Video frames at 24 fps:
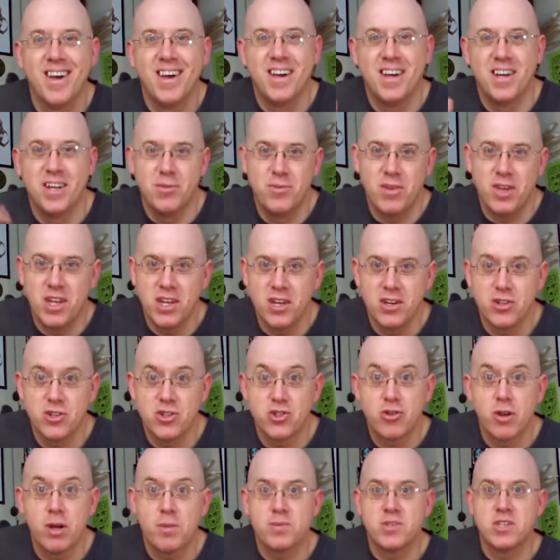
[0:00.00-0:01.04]
in the video
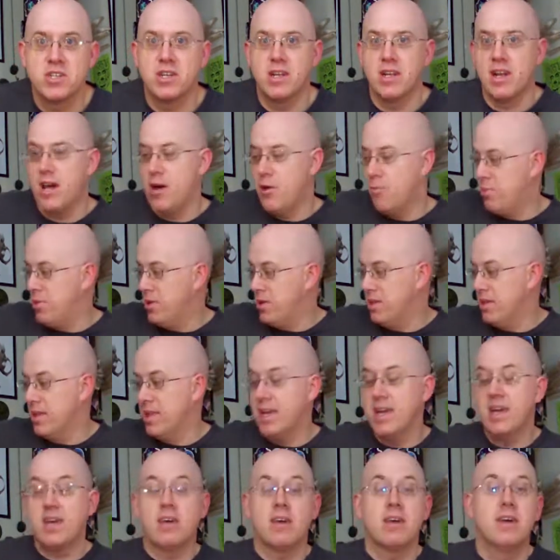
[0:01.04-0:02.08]
description, and I'll put the
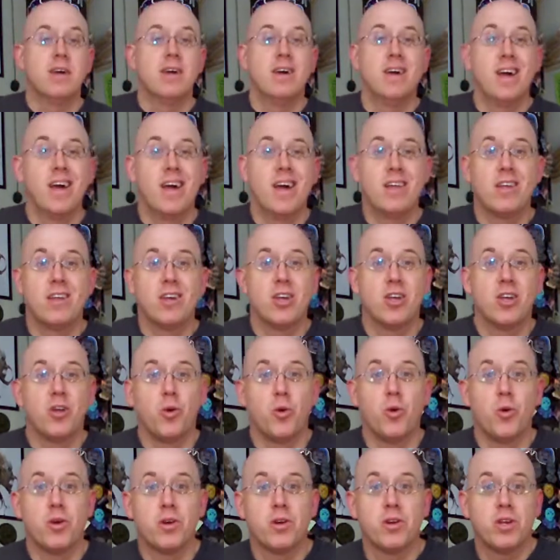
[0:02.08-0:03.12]
link, and you can
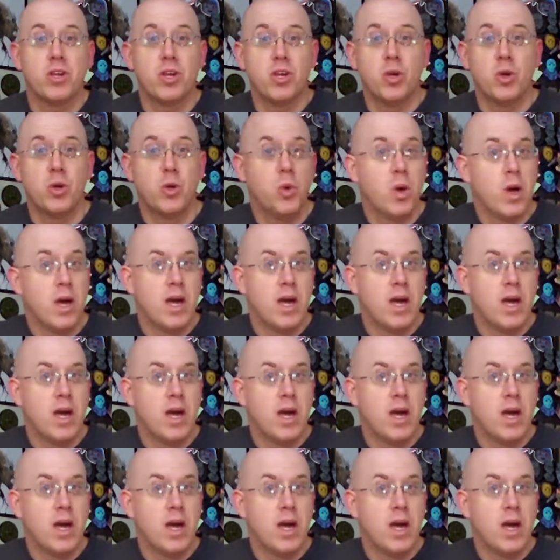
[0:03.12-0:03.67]
order you